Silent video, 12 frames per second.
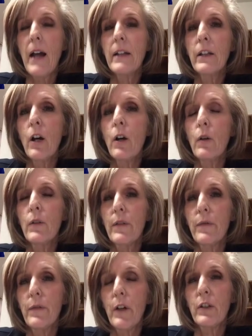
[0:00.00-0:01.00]
I know the
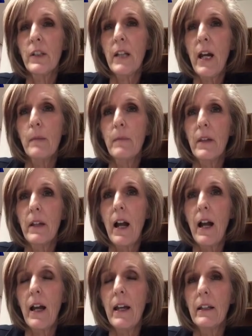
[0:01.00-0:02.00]
first time that
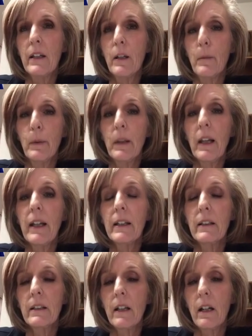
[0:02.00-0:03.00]
I
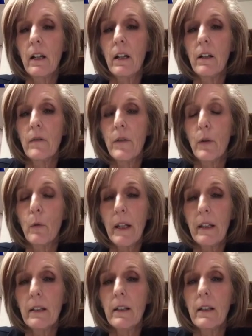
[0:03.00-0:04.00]
complained of the
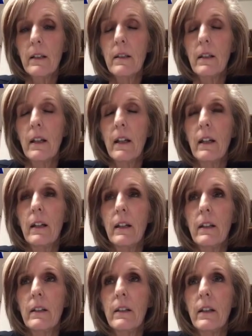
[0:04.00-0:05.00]
weakness
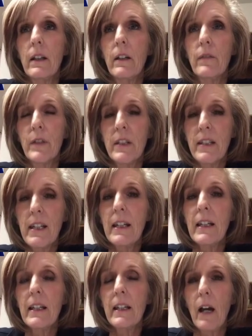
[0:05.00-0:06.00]
and
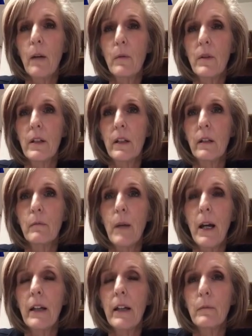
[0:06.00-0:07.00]
fatigue, I was in
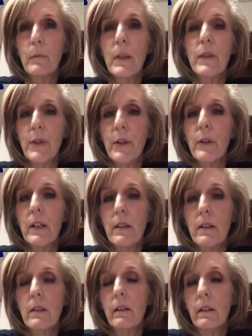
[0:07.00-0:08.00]
my mid 30s.